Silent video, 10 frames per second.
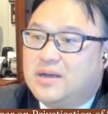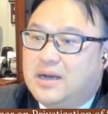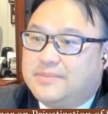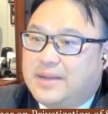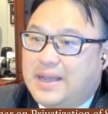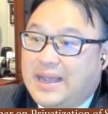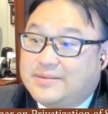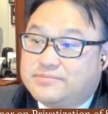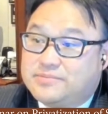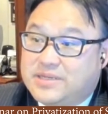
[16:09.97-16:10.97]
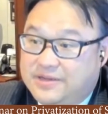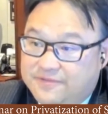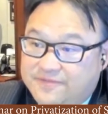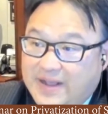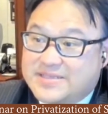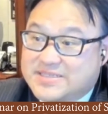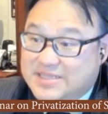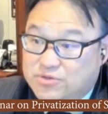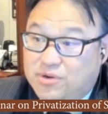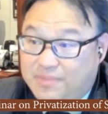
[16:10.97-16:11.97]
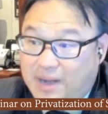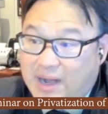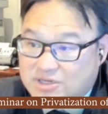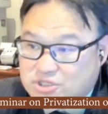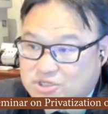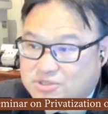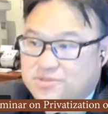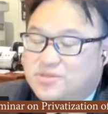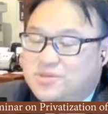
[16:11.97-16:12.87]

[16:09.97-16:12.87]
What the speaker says: and in fact steal a march